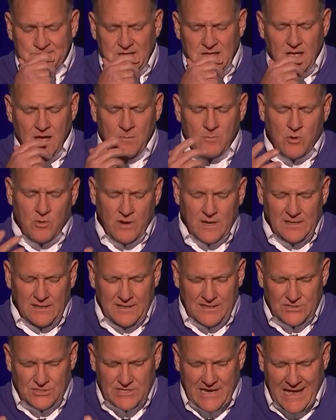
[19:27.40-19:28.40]
Come quickly
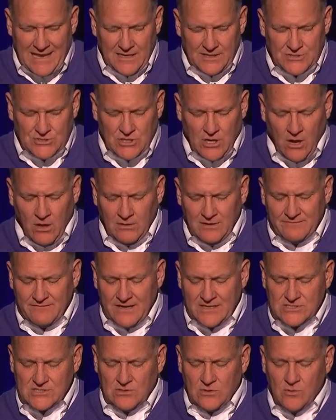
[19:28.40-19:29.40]
and challenge all of
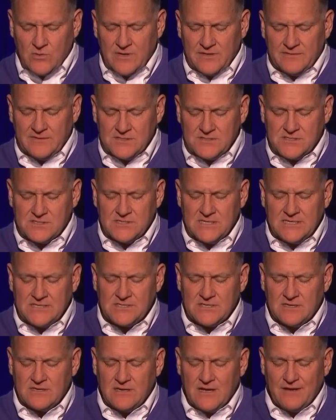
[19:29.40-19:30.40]
us, Lord, in this
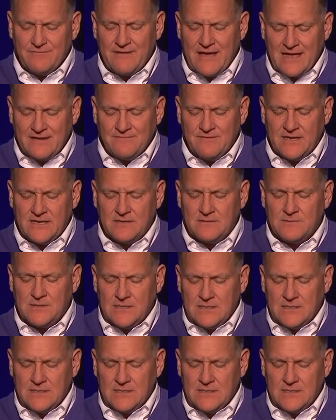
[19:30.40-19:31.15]
season of Advent